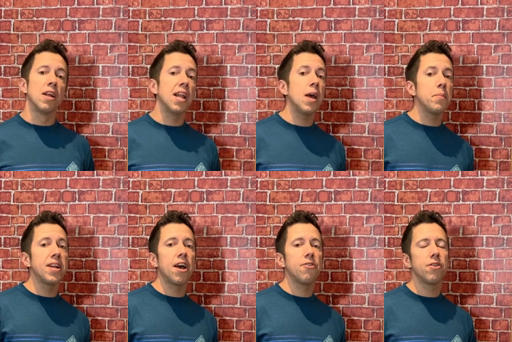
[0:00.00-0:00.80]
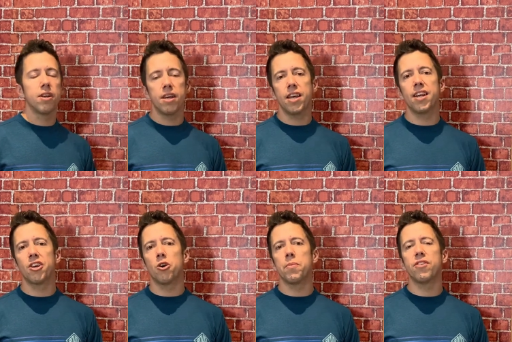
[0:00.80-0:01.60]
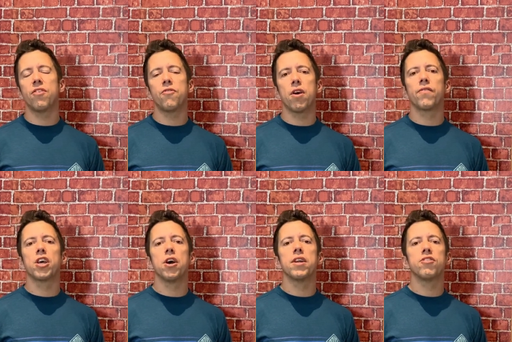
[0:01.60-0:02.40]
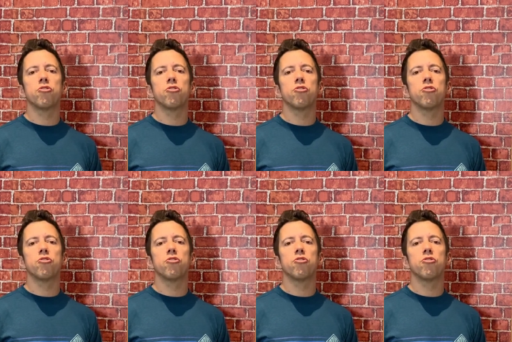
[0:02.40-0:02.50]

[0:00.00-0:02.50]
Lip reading: Let me know in the comments if you have a go at this,